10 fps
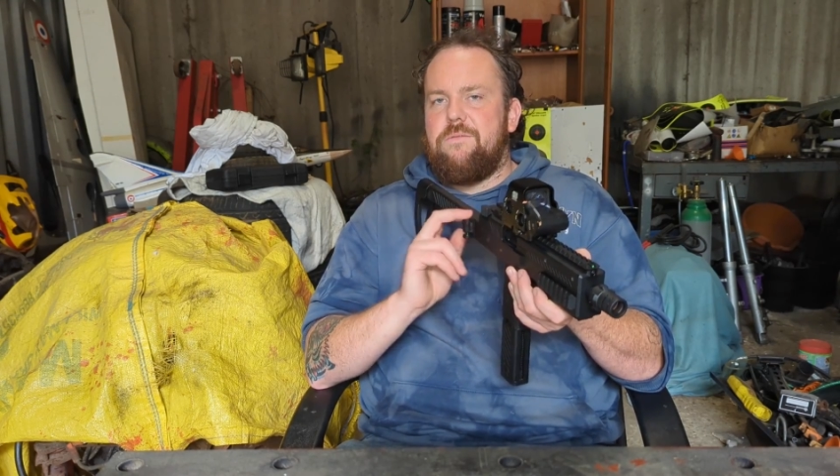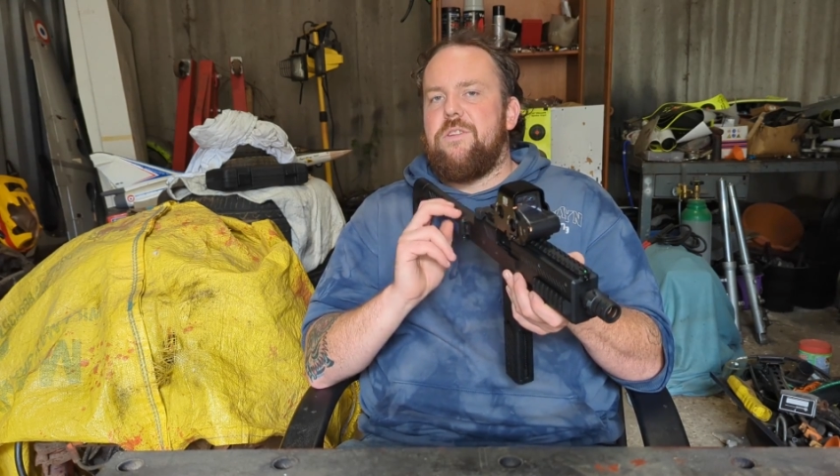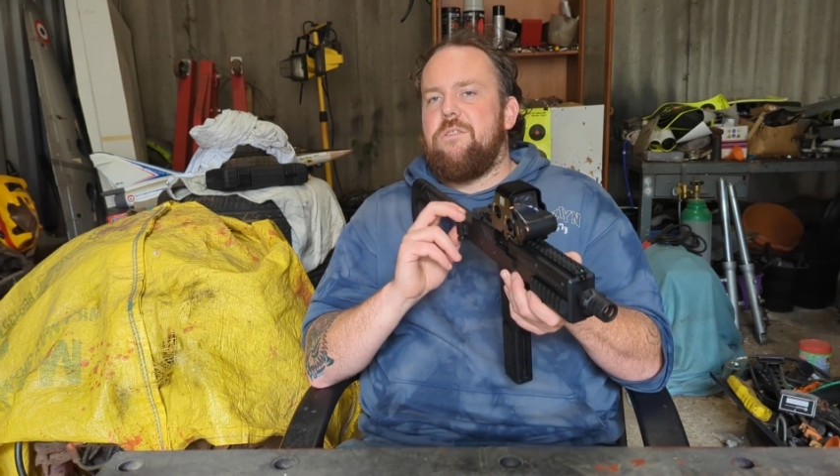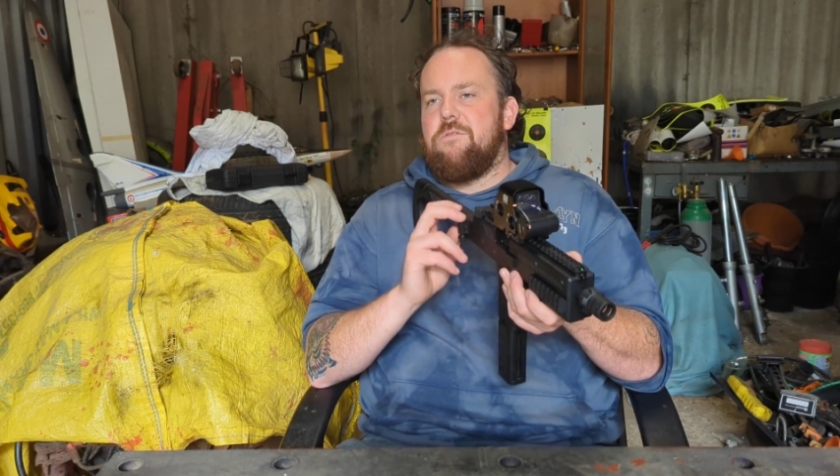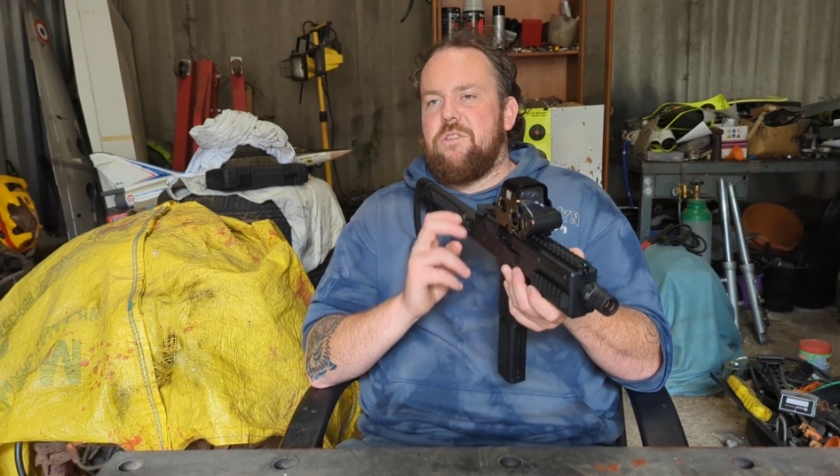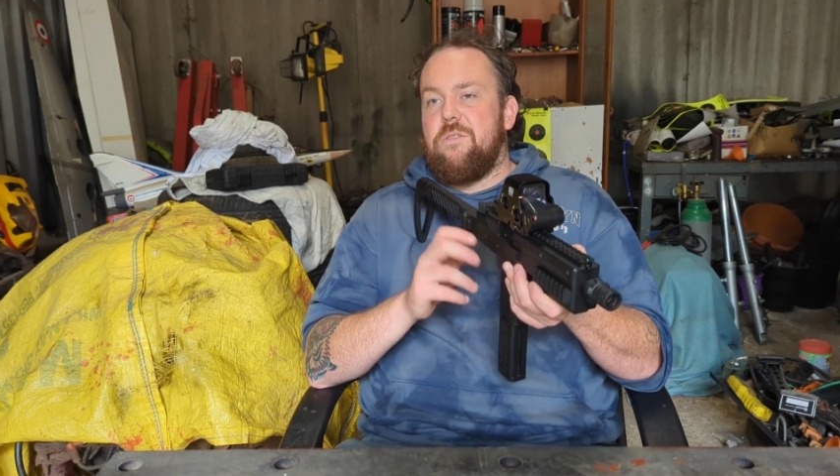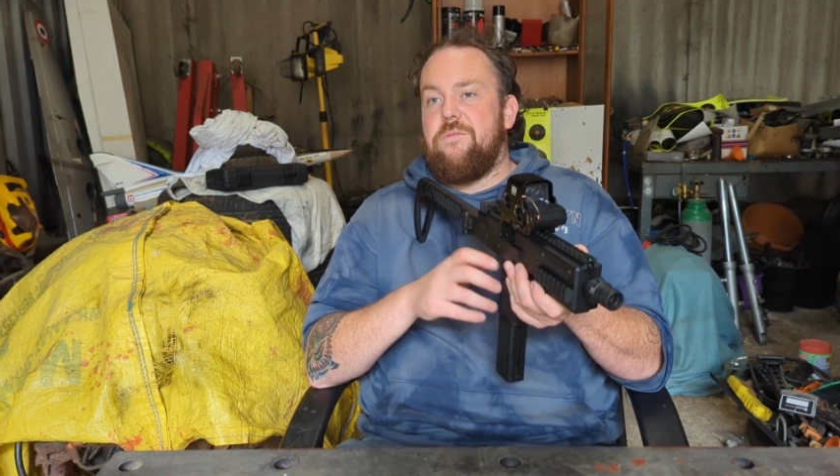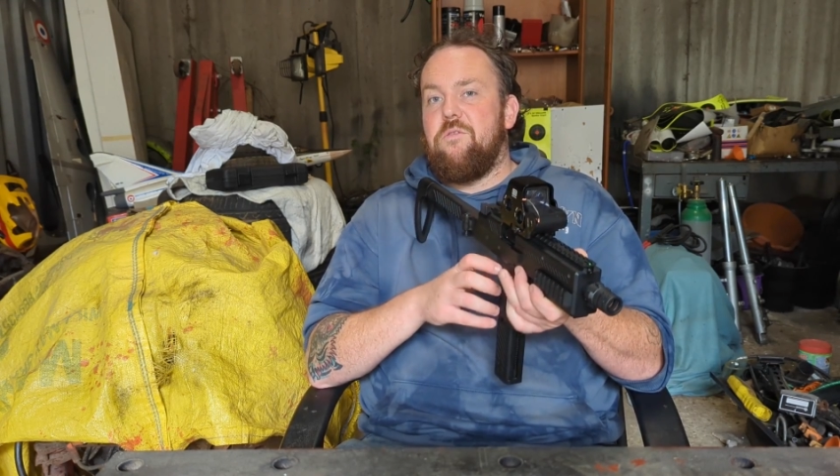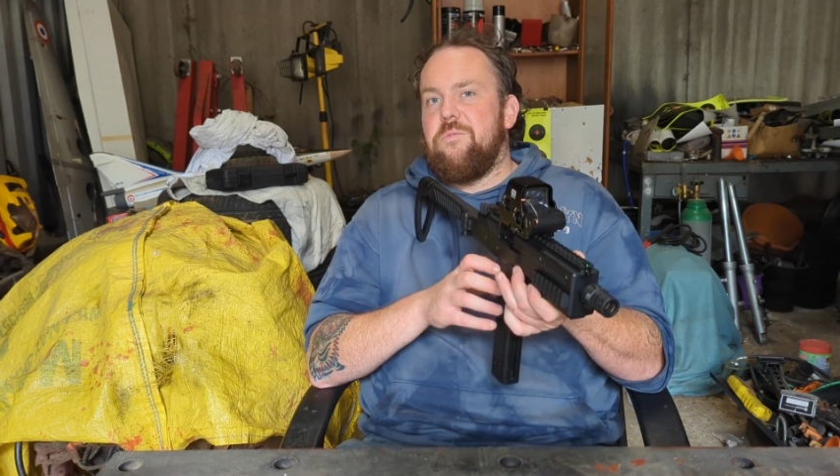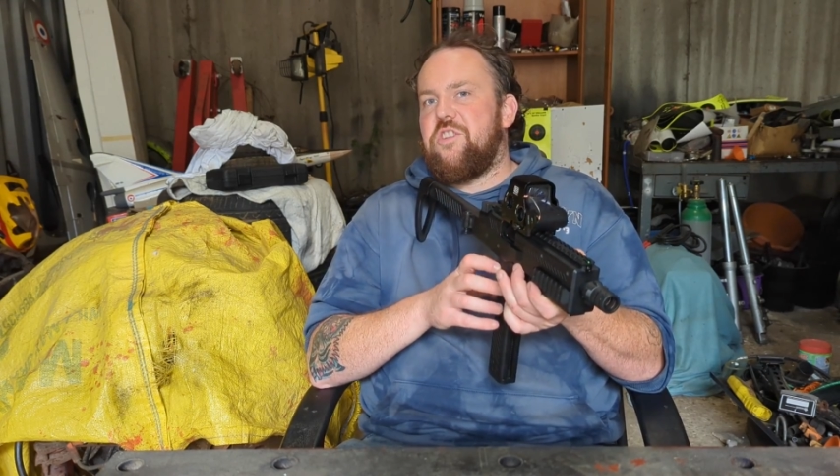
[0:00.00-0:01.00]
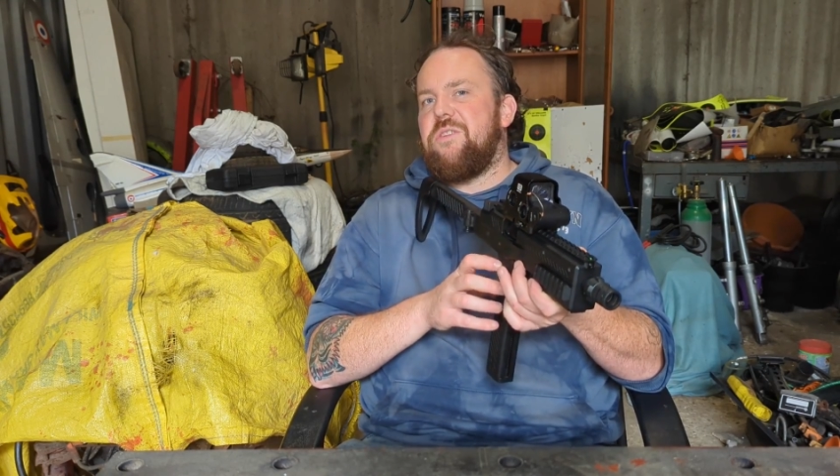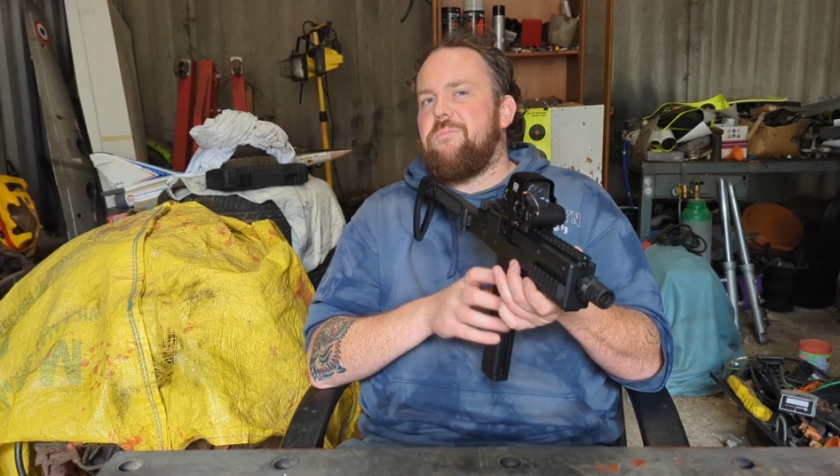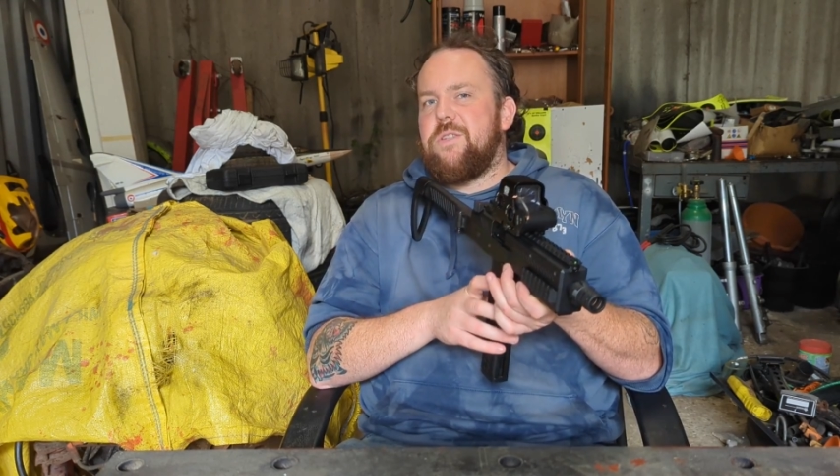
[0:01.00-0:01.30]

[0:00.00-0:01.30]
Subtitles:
if you do want to go full machine